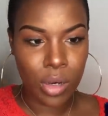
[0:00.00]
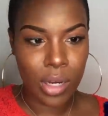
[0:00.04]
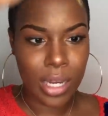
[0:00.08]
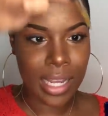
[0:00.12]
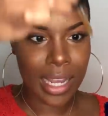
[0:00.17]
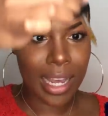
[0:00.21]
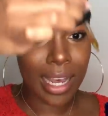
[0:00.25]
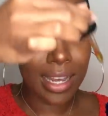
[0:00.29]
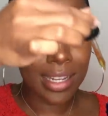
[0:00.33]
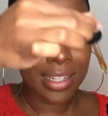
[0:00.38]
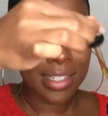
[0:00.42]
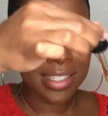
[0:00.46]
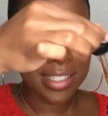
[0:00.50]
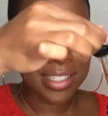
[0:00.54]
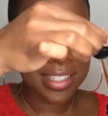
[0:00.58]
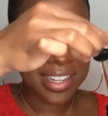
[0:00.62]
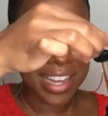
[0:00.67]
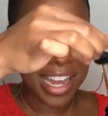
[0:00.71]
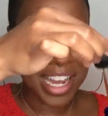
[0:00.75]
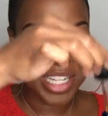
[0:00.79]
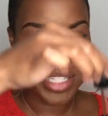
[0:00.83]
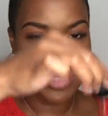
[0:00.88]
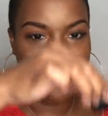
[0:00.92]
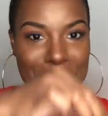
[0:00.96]
oh my gosh,
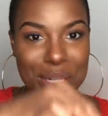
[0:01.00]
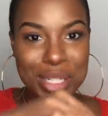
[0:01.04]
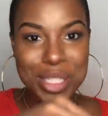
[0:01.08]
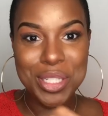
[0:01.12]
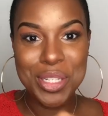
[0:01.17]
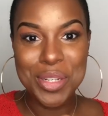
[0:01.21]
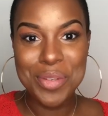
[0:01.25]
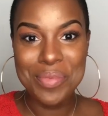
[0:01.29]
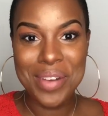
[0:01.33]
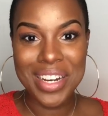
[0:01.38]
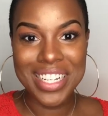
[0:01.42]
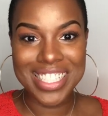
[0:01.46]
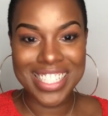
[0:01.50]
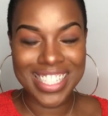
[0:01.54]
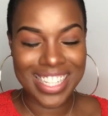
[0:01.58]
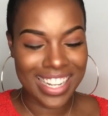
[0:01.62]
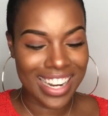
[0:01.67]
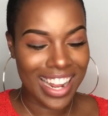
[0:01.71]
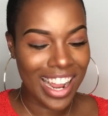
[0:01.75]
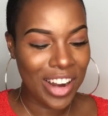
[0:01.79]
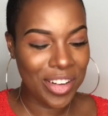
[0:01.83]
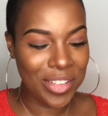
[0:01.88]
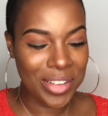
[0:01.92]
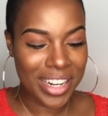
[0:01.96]
I just put too much
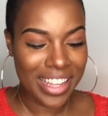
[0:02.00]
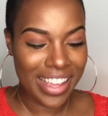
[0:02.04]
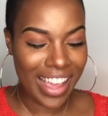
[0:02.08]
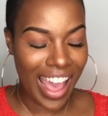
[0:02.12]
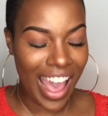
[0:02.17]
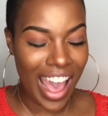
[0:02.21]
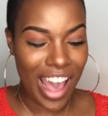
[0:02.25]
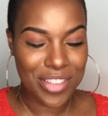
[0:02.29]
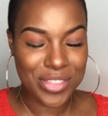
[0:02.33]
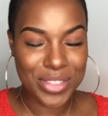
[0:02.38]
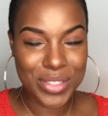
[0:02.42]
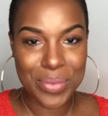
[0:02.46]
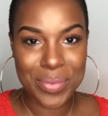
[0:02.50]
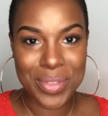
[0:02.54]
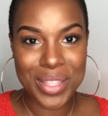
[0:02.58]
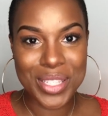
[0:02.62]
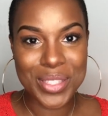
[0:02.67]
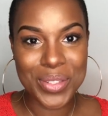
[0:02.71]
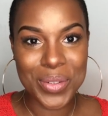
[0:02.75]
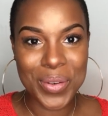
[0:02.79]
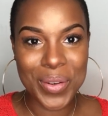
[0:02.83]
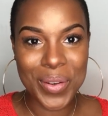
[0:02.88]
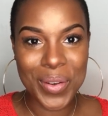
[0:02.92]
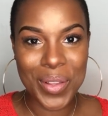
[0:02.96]
in. I already have some of
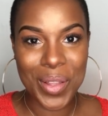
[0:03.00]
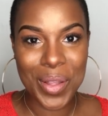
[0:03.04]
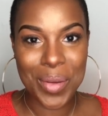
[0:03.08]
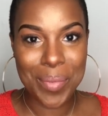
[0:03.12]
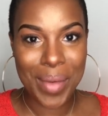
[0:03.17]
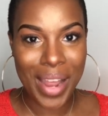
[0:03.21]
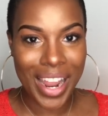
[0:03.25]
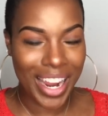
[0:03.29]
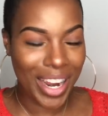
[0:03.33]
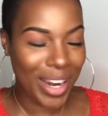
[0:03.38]
this oil on my